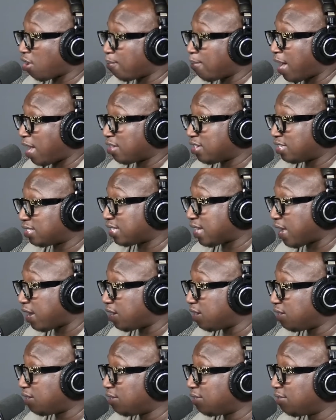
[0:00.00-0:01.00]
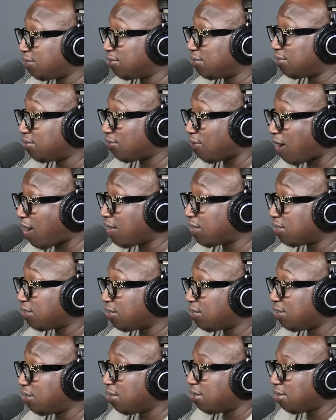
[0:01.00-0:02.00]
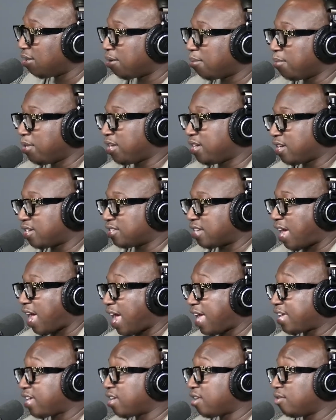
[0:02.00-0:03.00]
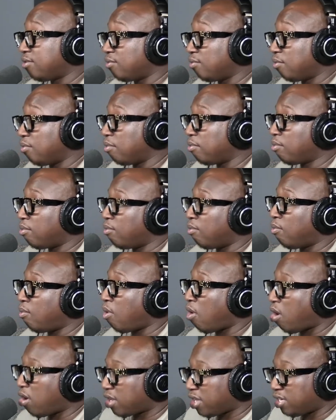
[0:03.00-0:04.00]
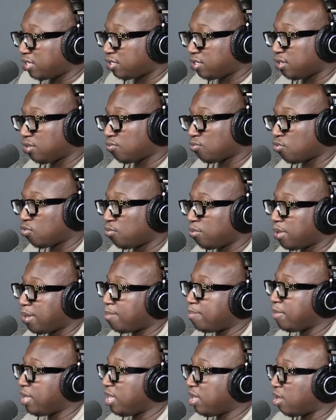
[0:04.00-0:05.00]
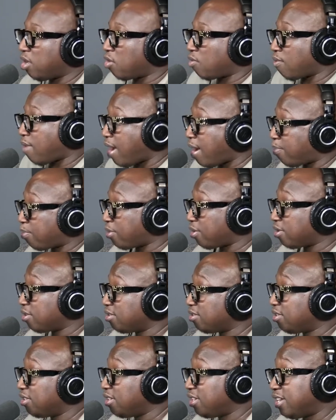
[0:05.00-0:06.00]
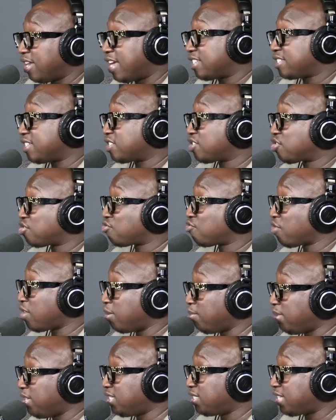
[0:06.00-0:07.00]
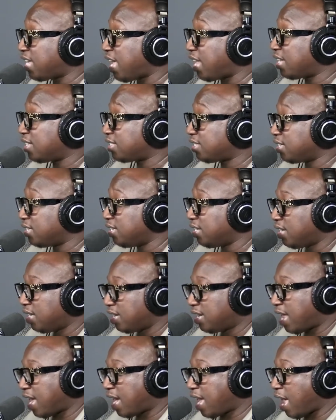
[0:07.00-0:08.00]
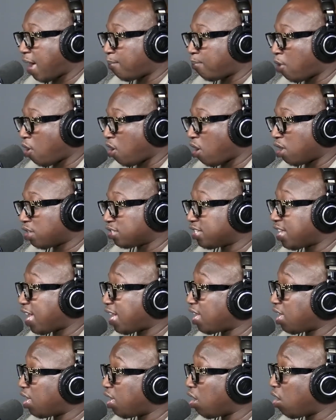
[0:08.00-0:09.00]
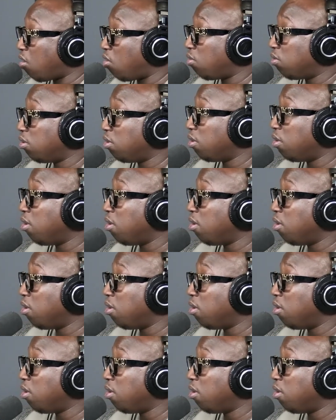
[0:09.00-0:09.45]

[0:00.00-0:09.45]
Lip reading: about the talent. Yeah. Right? Because I can walk into the room and meet a rapper that's extremely talented, that got bars that can go,